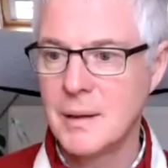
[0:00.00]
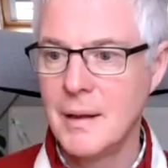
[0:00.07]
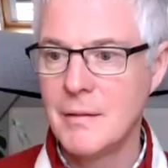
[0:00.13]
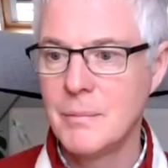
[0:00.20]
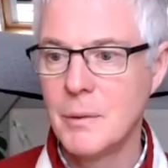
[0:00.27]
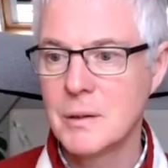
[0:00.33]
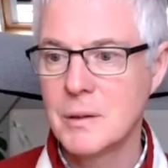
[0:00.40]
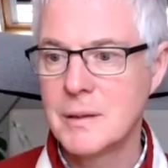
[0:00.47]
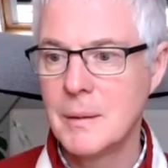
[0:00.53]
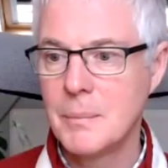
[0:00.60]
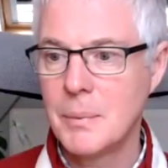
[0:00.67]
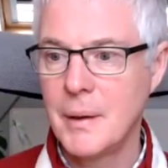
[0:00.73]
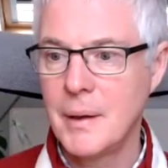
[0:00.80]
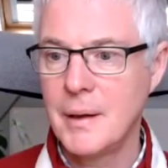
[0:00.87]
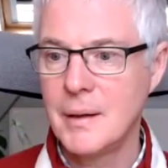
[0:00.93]
live more
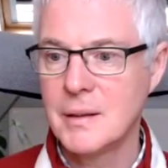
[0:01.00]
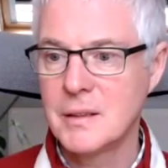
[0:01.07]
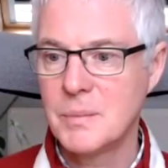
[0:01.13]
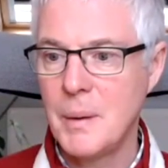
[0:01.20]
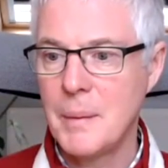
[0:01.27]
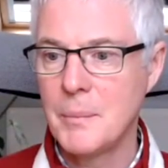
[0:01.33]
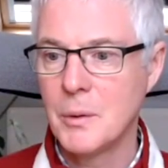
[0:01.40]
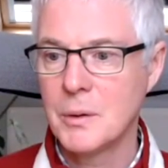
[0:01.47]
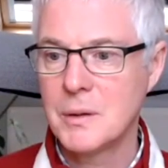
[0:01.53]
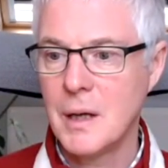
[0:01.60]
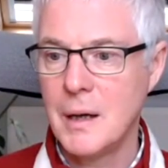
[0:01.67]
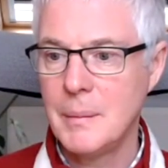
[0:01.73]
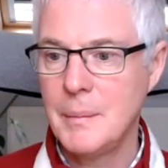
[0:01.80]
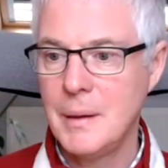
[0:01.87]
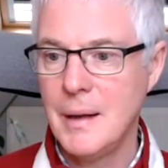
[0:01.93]
simply, and spend more
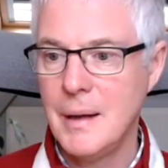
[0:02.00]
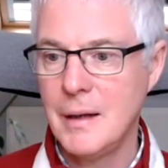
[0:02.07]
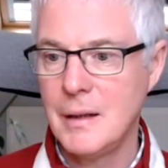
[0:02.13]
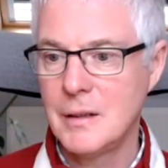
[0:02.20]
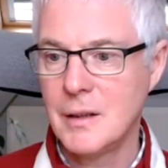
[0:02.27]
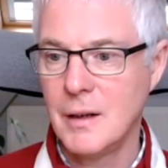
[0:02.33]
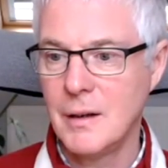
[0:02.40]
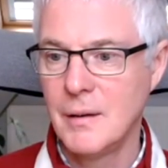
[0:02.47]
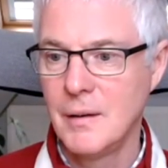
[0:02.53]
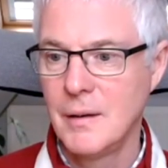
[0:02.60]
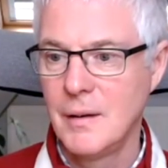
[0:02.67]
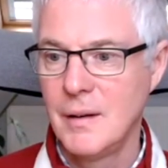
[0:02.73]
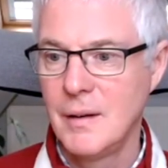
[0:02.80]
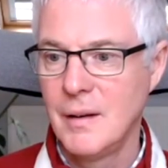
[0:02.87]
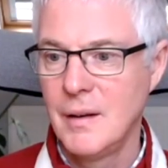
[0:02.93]
time in nature.
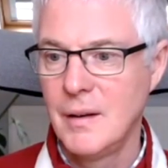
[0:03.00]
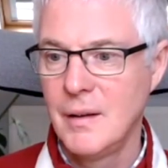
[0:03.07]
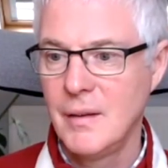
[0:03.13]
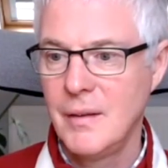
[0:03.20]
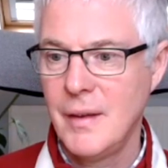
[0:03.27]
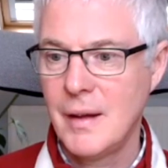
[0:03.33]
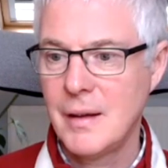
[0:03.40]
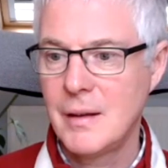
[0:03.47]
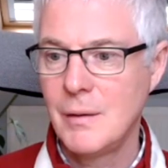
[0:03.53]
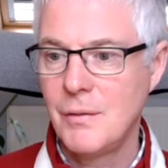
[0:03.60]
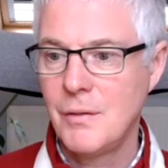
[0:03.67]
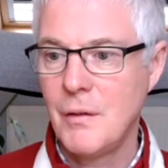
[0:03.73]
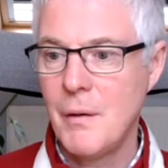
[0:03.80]
Thank you for